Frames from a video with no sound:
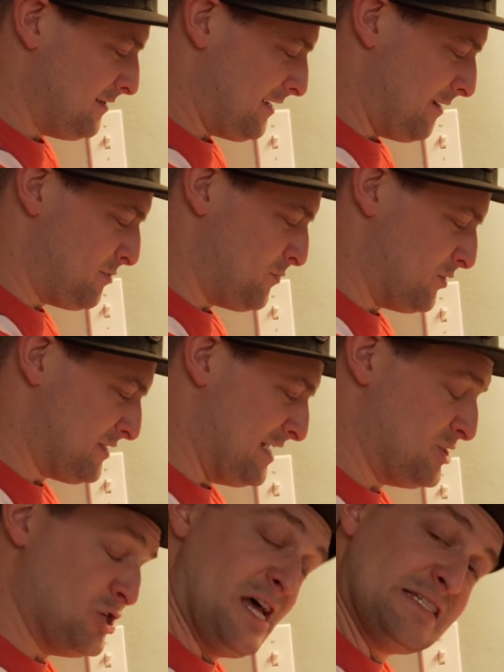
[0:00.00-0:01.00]
Happy
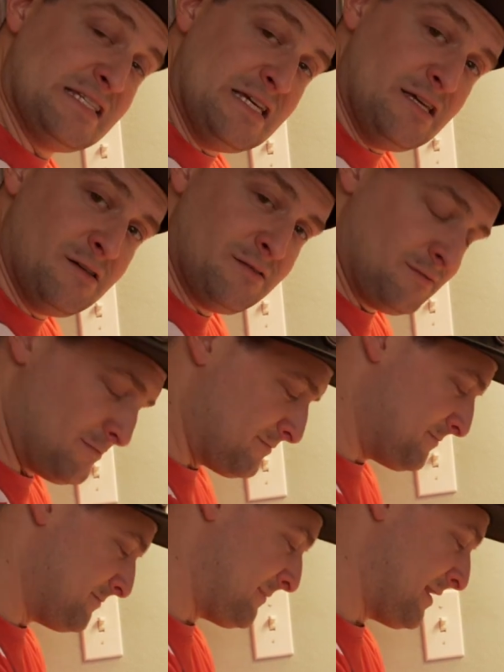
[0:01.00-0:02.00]
birthday, Jesse.
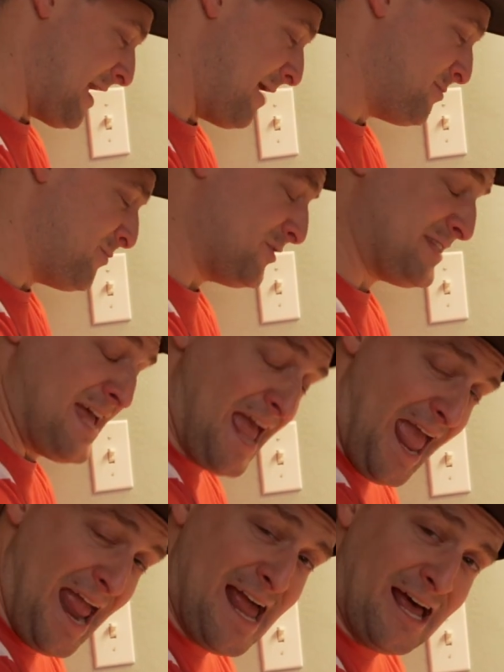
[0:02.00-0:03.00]
Happy birthday,
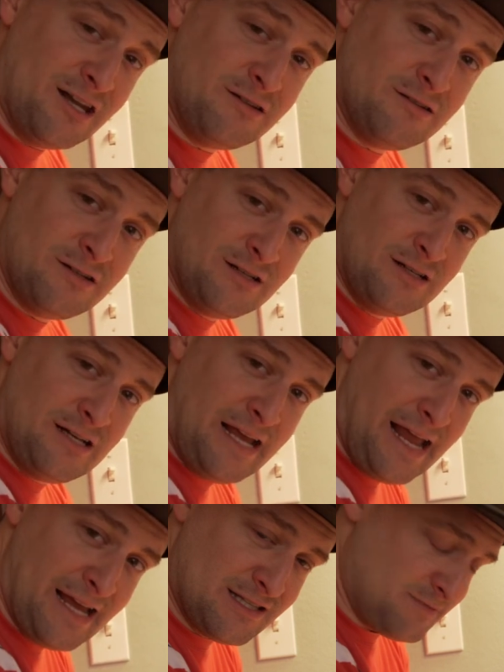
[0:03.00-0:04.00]
Anne.
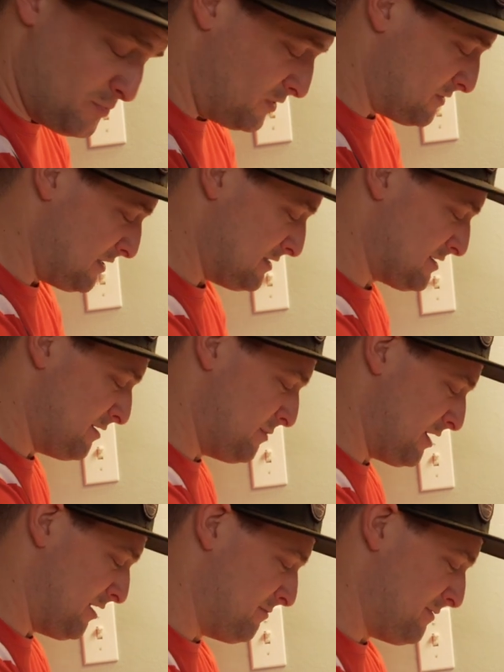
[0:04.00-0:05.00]
Anne's birthday's
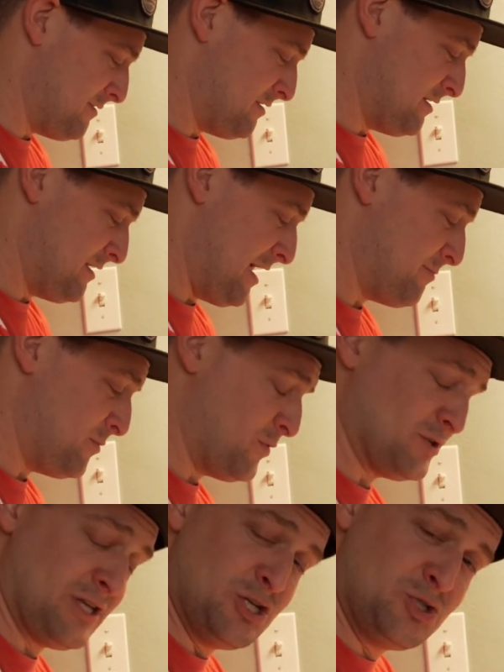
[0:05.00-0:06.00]
coming up. Happy
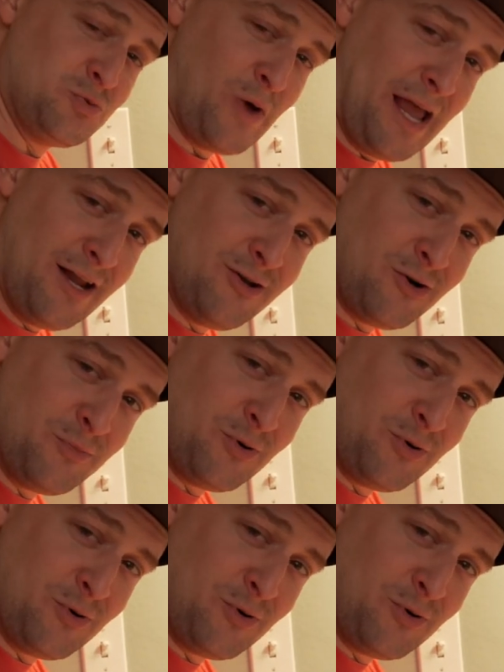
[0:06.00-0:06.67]
birthday, Schwade. Her